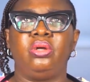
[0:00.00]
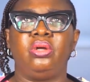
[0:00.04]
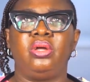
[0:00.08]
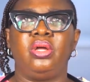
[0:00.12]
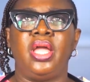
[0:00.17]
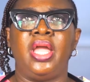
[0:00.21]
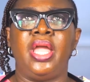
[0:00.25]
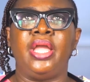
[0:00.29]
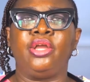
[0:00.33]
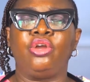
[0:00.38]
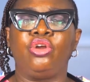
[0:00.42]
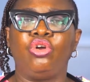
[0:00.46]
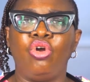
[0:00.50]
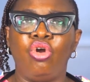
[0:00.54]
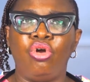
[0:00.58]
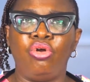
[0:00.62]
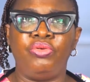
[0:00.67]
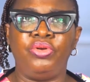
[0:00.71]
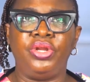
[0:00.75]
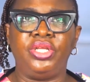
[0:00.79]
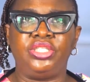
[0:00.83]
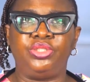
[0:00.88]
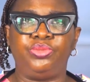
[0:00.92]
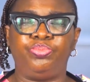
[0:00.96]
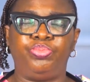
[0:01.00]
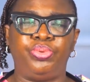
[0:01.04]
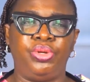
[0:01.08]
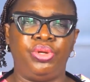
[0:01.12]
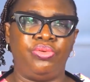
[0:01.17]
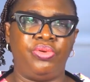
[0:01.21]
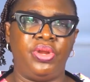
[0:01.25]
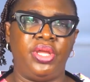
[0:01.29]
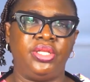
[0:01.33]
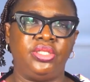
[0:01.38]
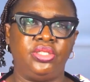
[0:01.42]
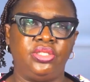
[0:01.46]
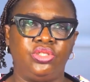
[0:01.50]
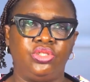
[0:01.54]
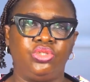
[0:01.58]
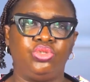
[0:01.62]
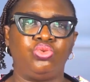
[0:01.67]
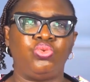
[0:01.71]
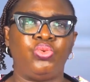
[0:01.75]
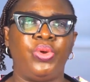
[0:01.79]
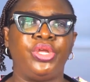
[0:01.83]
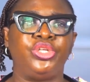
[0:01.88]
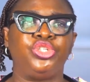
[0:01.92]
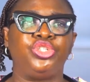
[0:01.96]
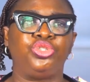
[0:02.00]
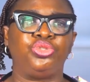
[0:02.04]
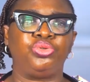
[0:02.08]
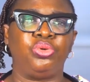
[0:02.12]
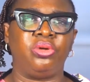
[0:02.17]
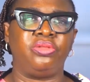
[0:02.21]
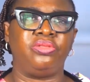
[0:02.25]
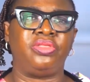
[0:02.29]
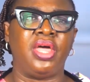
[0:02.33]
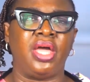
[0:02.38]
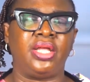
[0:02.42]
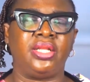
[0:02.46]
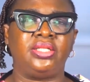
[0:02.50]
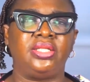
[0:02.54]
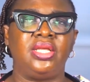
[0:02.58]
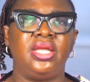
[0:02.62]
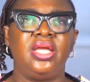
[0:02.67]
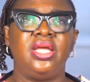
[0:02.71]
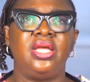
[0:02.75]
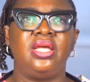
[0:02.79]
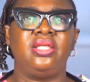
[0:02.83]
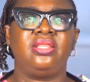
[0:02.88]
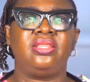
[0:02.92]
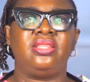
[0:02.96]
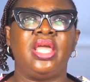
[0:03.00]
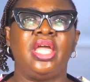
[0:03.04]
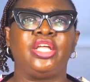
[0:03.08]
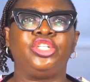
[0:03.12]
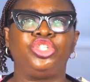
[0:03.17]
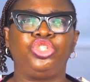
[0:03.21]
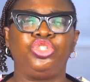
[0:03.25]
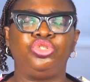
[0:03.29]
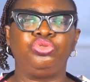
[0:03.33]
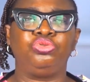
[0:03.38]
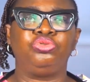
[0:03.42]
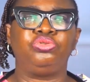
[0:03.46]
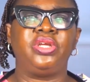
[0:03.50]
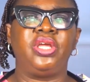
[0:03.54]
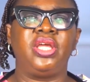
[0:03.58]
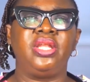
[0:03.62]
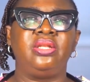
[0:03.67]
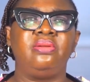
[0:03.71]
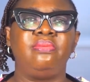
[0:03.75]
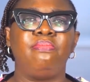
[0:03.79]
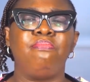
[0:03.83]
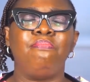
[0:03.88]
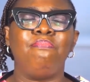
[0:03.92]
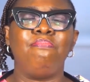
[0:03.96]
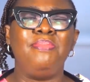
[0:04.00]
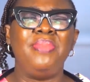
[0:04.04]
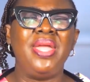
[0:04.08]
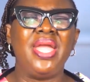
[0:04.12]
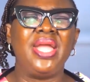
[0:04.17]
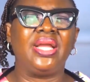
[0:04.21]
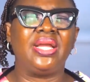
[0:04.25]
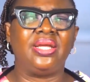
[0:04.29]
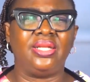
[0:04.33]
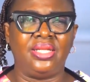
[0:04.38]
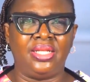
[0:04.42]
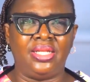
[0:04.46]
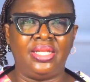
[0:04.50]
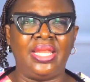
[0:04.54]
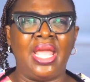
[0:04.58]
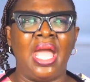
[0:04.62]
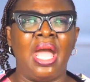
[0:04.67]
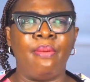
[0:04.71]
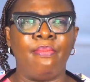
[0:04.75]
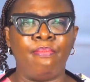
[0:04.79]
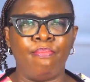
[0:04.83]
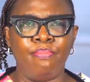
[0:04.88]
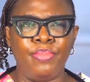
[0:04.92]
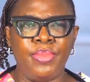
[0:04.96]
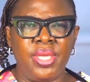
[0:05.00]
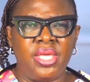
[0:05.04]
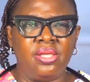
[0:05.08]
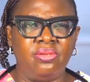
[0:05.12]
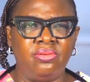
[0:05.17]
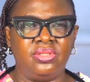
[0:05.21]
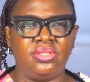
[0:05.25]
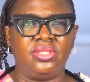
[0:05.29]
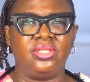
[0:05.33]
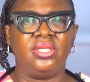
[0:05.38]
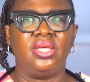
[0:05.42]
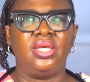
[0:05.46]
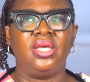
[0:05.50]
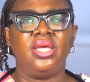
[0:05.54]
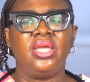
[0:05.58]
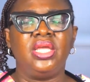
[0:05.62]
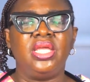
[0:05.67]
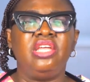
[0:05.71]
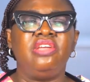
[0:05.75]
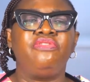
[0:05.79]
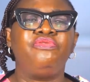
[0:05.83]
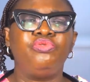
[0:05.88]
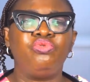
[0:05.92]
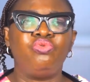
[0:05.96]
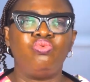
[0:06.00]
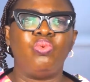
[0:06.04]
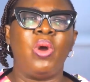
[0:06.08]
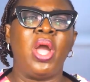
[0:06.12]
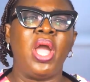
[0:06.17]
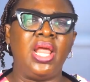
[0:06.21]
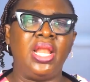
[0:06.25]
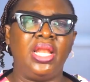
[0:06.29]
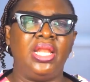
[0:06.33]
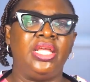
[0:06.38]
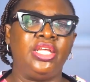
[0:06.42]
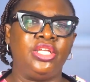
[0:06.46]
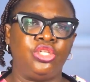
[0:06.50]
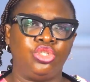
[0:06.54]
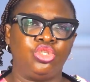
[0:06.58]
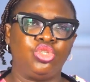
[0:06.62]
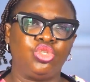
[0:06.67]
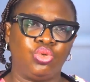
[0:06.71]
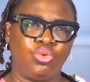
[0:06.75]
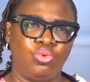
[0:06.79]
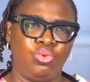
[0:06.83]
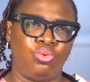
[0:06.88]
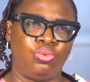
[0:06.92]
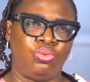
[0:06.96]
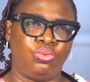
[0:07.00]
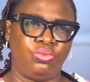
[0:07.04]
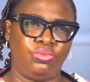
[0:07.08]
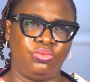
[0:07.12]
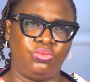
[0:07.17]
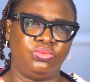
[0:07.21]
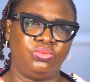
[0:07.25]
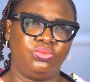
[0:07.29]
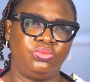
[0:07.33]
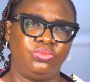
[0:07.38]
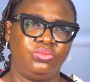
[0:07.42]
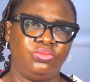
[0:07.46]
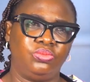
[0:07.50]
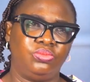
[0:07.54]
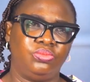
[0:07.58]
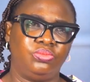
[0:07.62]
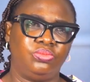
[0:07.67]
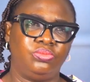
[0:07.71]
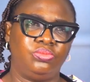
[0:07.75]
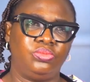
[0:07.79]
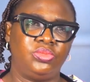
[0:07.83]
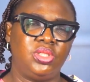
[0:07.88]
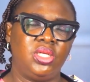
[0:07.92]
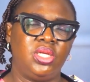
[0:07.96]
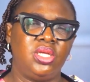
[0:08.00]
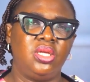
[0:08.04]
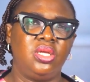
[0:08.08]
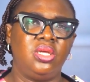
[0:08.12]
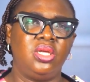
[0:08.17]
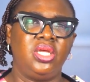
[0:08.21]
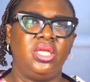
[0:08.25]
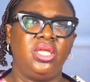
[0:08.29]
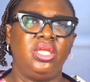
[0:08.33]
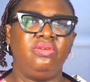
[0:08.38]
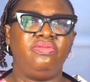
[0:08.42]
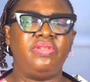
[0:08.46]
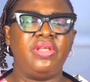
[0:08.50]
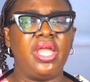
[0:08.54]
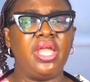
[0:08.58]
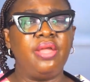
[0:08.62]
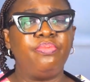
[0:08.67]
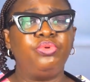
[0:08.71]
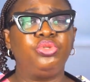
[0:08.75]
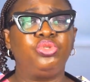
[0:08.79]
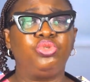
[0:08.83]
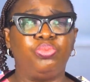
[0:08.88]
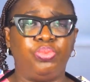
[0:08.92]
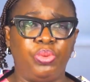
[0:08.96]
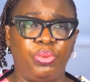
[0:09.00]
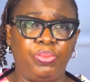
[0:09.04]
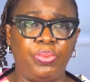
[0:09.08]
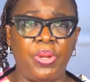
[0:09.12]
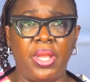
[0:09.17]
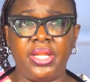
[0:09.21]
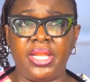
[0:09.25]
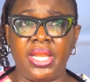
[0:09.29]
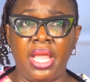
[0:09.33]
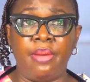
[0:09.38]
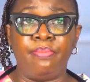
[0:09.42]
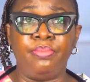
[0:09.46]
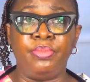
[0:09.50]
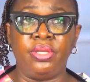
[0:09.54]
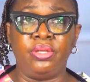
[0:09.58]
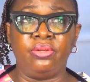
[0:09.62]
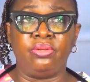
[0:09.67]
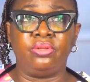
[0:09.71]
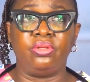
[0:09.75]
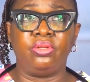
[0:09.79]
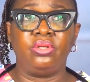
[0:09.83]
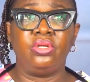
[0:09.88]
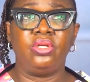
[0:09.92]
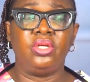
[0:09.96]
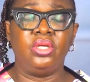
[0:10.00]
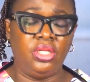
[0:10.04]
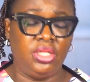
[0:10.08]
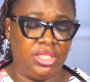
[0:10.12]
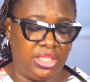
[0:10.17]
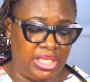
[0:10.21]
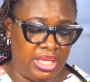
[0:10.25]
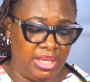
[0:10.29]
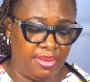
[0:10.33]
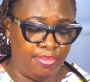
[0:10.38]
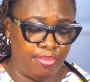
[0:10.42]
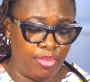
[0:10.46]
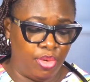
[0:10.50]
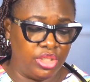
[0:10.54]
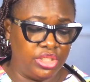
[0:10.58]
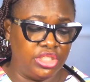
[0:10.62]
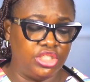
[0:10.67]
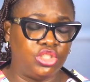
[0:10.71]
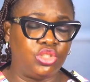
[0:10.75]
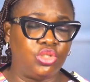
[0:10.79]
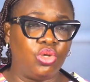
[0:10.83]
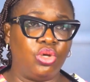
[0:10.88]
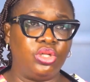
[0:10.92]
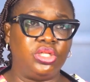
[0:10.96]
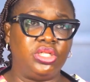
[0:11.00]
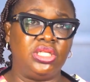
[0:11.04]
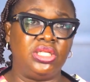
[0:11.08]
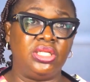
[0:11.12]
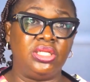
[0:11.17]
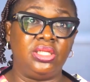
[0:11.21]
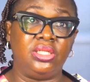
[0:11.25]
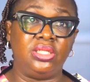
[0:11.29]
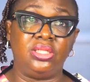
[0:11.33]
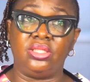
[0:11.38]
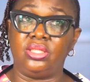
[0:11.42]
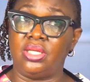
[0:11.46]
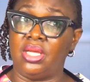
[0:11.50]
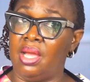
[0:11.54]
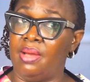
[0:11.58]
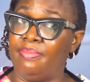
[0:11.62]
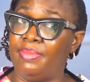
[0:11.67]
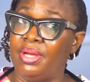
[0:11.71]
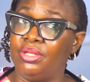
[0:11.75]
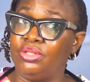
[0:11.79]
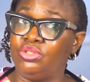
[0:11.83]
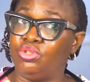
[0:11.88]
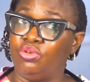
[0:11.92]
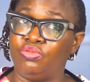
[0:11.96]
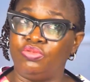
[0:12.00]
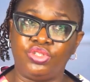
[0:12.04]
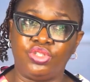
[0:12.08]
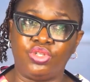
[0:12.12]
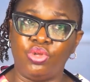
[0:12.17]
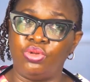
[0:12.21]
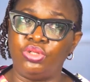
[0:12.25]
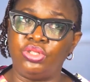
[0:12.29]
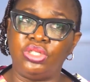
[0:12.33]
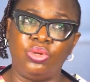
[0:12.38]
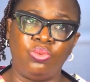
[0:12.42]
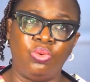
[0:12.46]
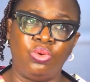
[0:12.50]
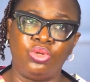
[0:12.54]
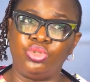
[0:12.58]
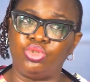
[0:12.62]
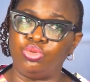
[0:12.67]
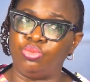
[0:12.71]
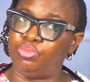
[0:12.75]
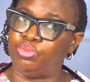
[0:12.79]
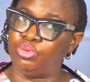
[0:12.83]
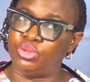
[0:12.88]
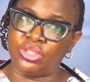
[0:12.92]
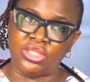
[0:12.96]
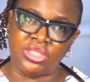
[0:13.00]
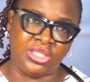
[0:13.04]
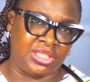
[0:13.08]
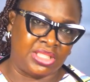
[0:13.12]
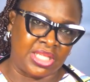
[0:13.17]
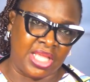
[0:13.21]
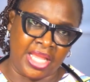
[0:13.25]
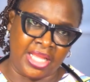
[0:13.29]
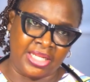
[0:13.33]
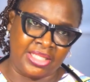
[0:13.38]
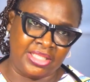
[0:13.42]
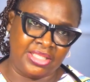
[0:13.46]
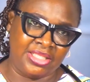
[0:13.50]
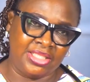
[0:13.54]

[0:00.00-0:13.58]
encourage parents to ensure that their children make their meals even while in school. If they are able to prepare their meal, they monitor the amount of salt they want to put inside.